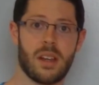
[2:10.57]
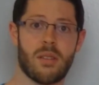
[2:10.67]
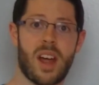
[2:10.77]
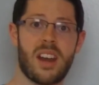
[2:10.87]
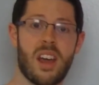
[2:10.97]

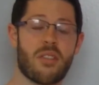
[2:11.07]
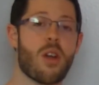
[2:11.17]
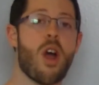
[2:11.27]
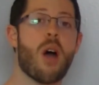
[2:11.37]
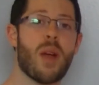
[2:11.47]
right?
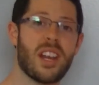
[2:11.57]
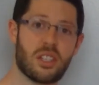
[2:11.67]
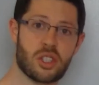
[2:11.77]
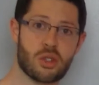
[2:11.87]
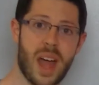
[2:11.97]
They're already
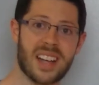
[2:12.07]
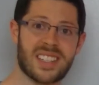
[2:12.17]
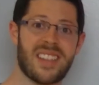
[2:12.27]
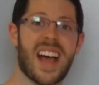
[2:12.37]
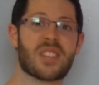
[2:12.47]
stretched,
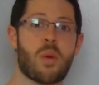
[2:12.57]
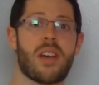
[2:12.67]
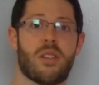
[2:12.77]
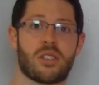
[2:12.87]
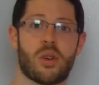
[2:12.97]
and that's why
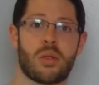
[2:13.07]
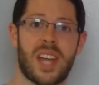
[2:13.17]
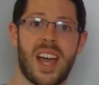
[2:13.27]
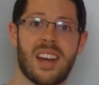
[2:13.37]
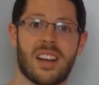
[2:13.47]
they're so
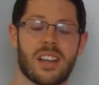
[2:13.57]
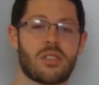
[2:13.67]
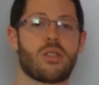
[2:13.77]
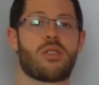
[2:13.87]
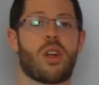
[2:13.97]
tight, because
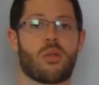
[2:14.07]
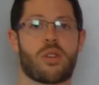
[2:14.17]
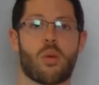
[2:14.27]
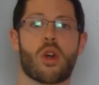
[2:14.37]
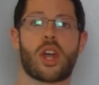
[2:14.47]

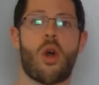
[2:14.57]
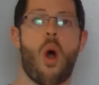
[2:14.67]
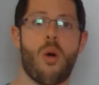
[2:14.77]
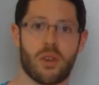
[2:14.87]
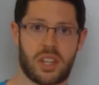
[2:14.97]
they're working
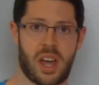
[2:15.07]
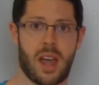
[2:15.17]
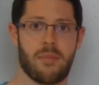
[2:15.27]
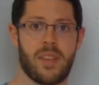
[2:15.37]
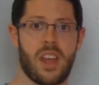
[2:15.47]
overtime.